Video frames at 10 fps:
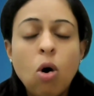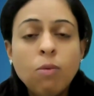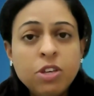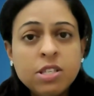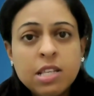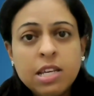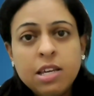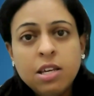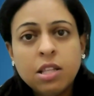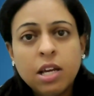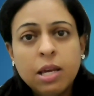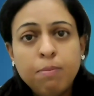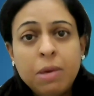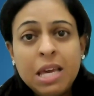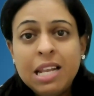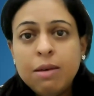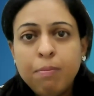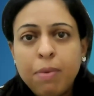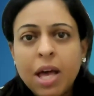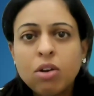Obviously, the main
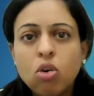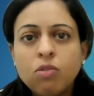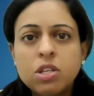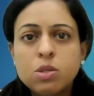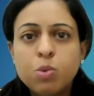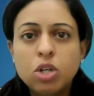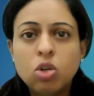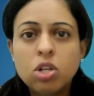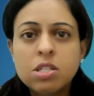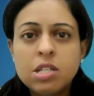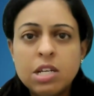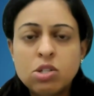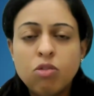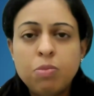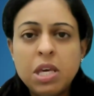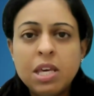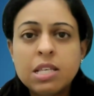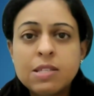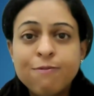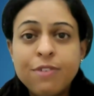impact of this particular state of being
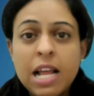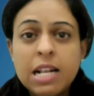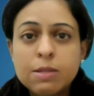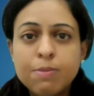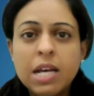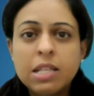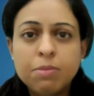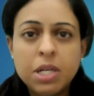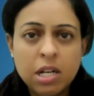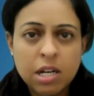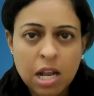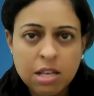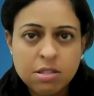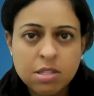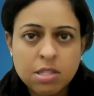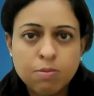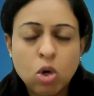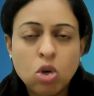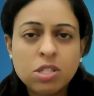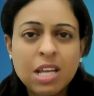is felt by the middle class
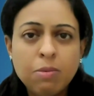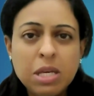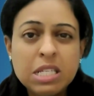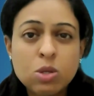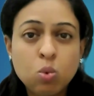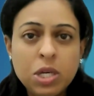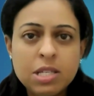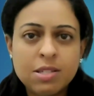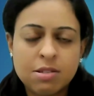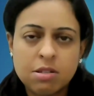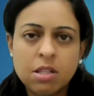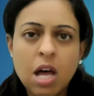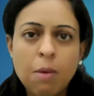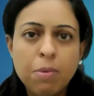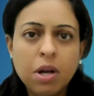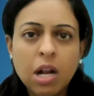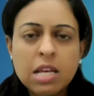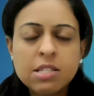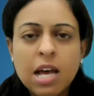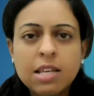because they are being squeezed. The upper
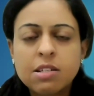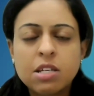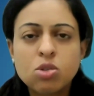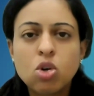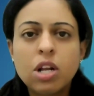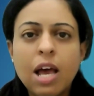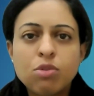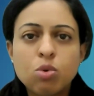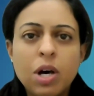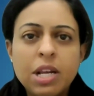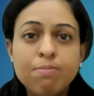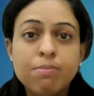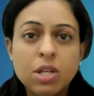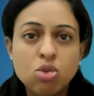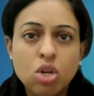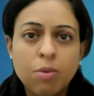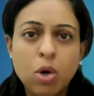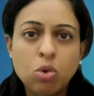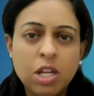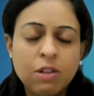class does not have to worry much
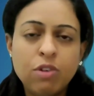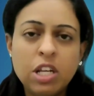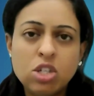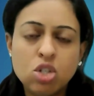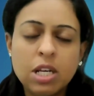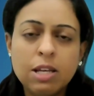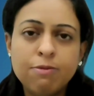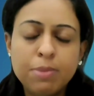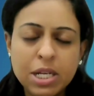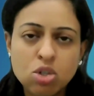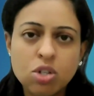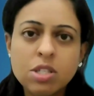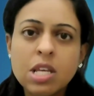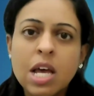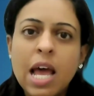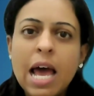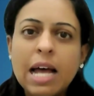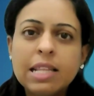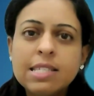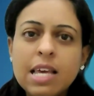about the inflationary pressures.
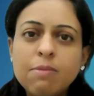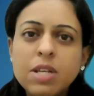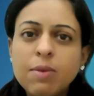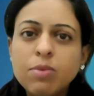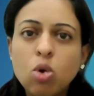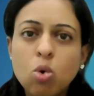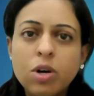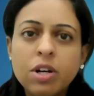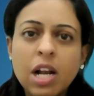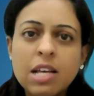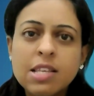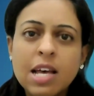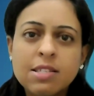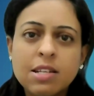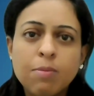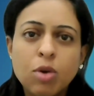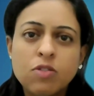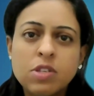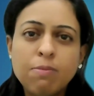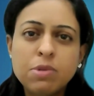At the same time, the lower class has a number
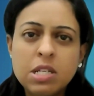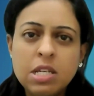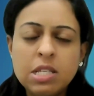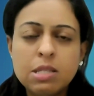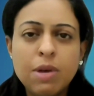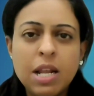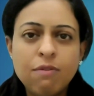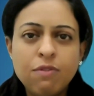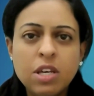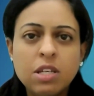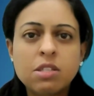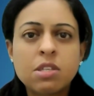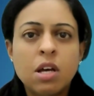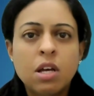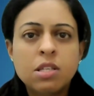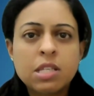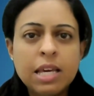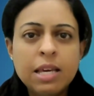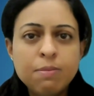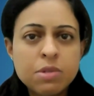of subsidies, benefits,
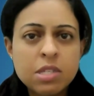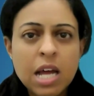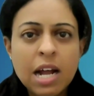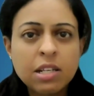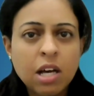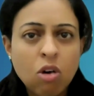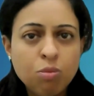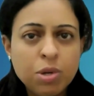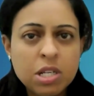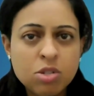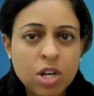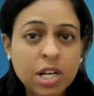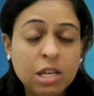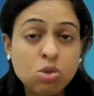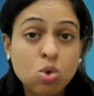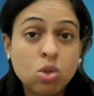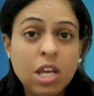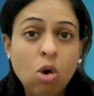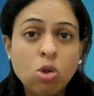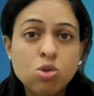schemes that the government is running. So
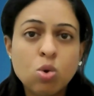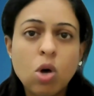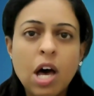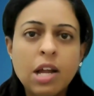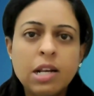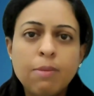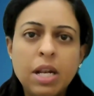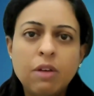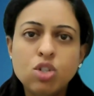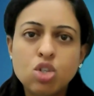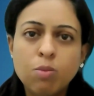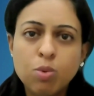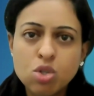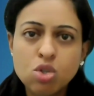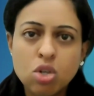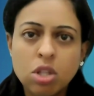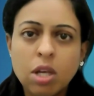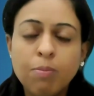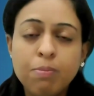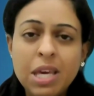they also are in a beneficial position.
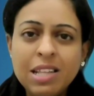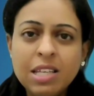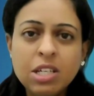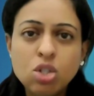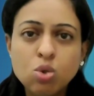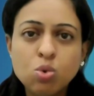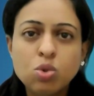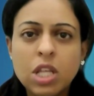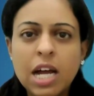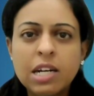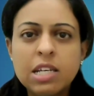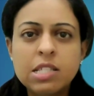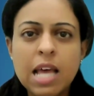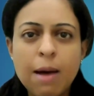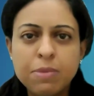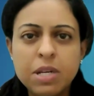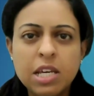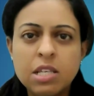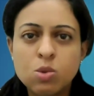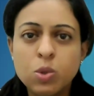The main issue that is
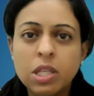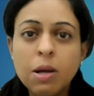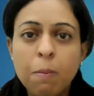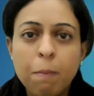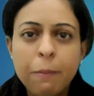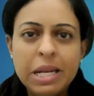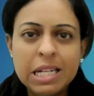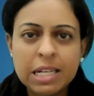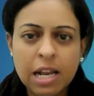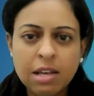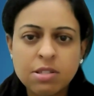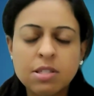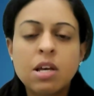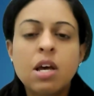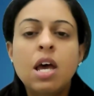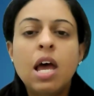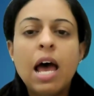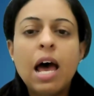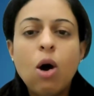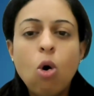happening is with the middle class.
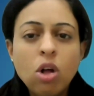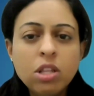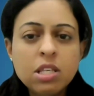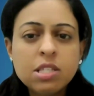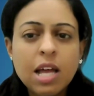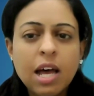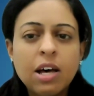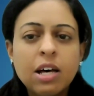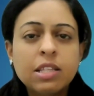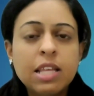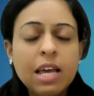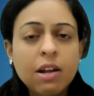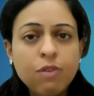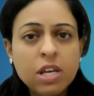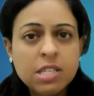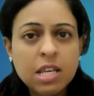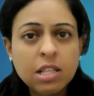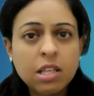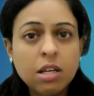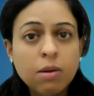On this, they are
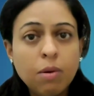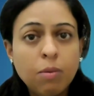facing the